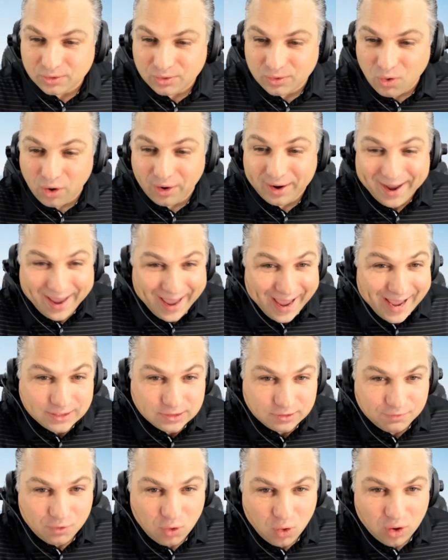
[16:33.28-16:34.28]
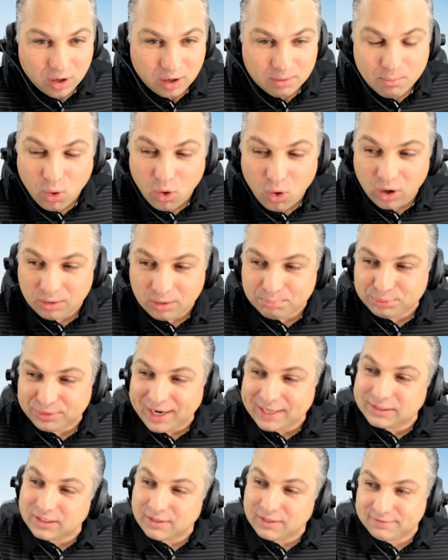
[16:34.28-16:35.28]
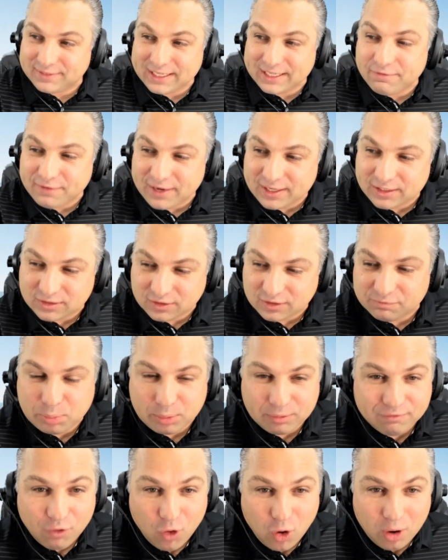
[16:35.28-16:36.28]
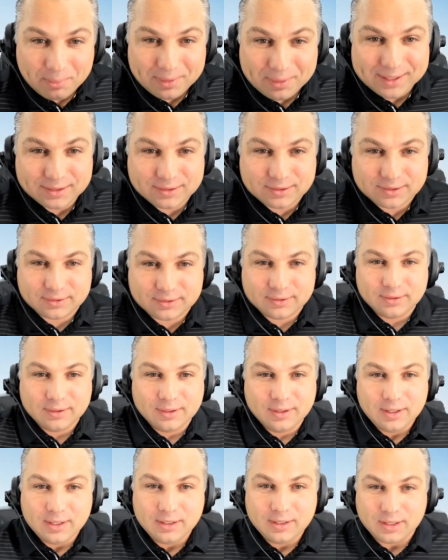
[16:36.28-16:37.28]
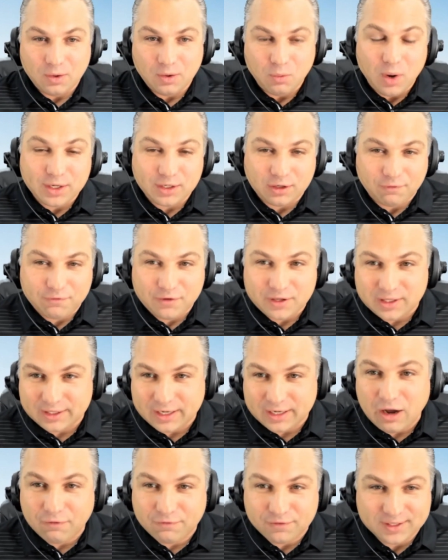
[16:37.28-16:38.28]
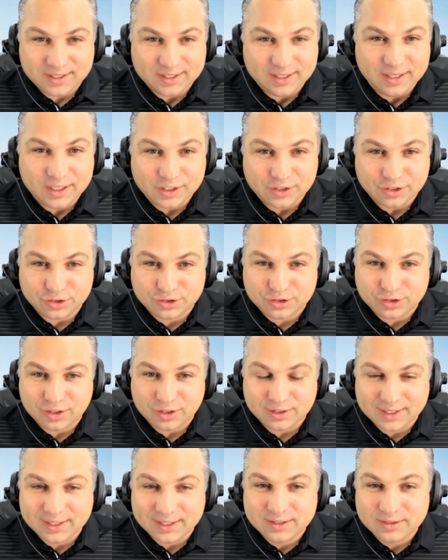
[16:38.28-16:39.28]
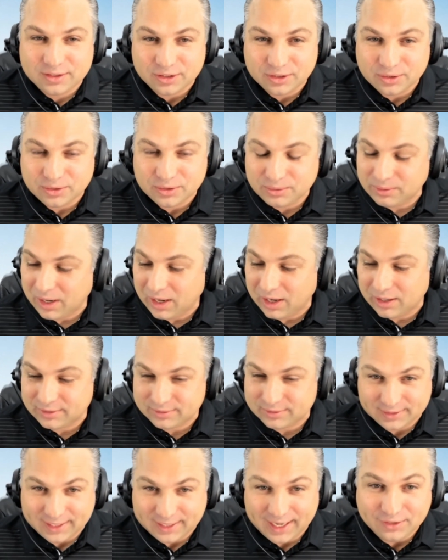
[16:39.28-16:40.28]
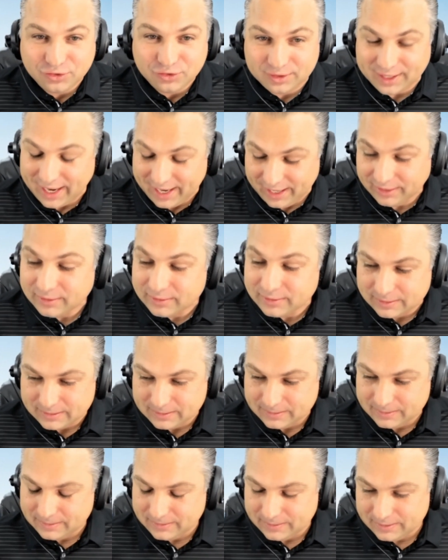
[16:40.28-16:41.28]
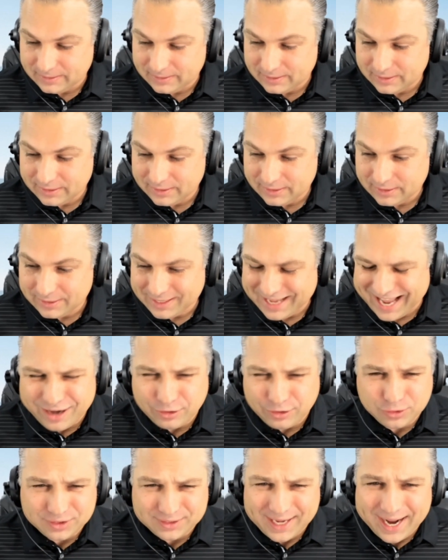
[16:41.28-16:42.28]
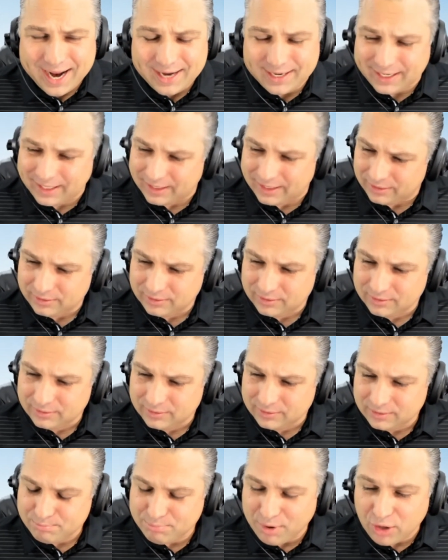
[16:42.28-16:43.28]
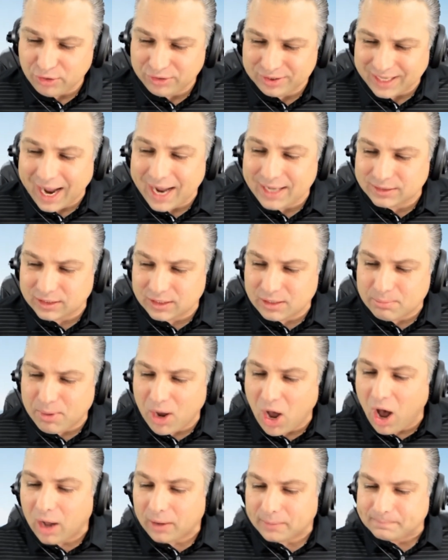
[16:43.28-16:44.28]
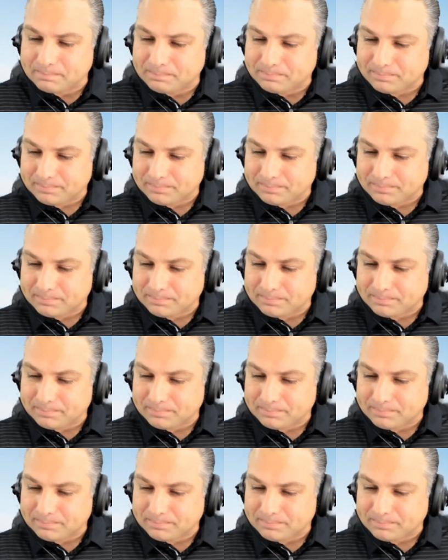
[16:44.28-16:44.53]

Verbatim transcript: or ask for a more impressive defensive performance than what your Philadelphia Eagles turned into uh, yesterday. Outstanding. Both sides of the ball.